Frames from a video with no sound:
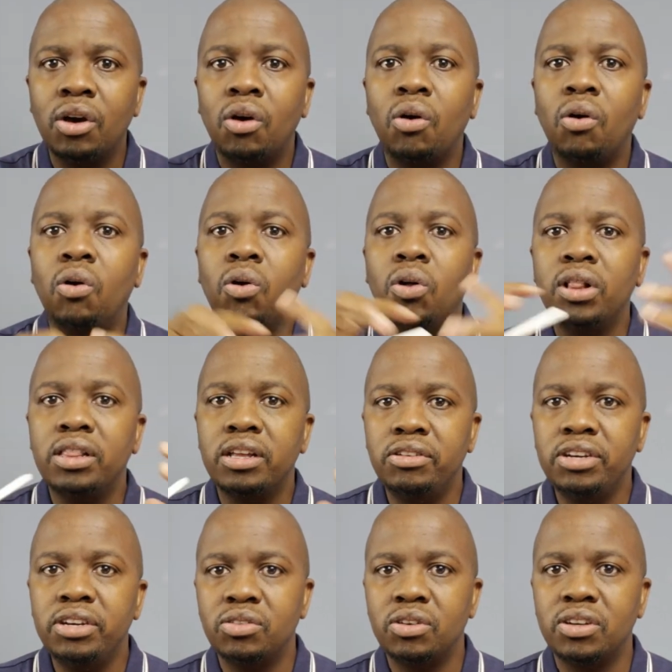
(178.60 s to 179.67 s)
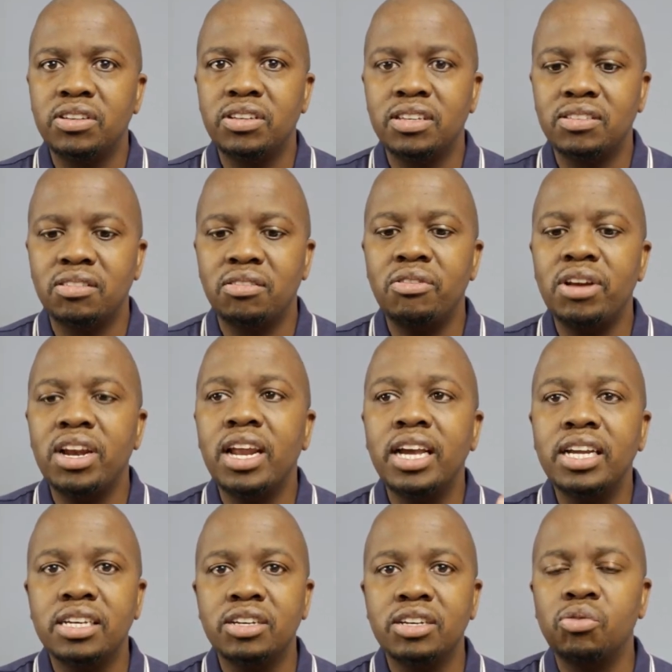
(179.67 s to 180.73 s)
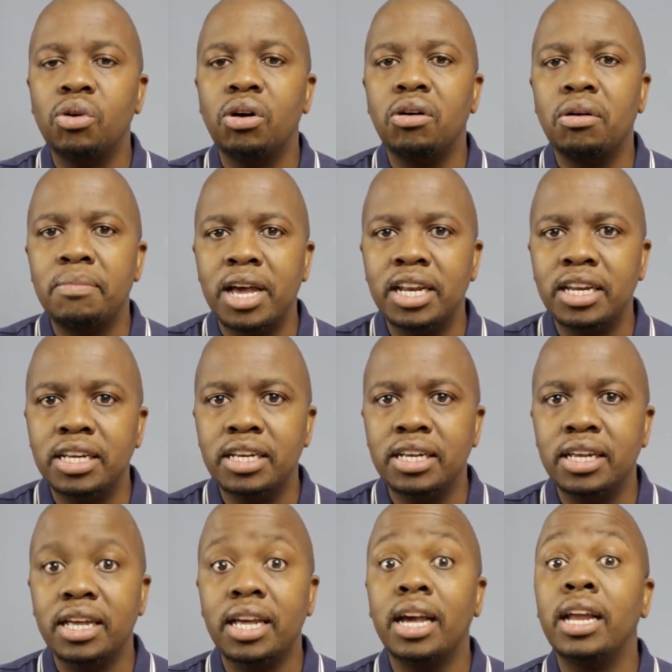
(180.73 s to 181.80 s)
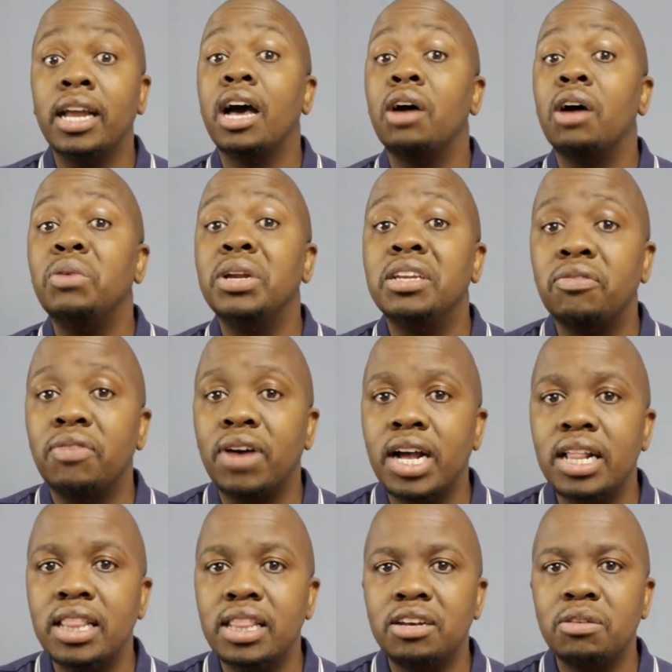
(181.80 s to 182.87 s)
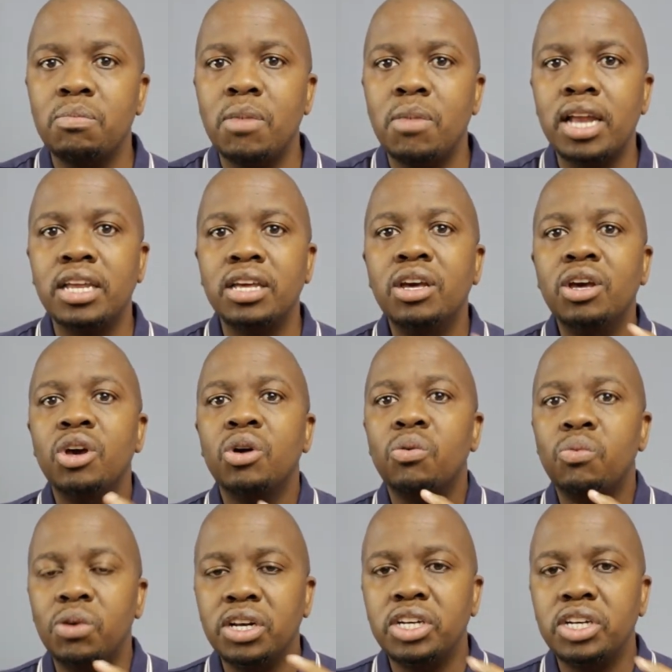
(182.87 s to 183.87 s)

all the resources related to our money. And how we define that money will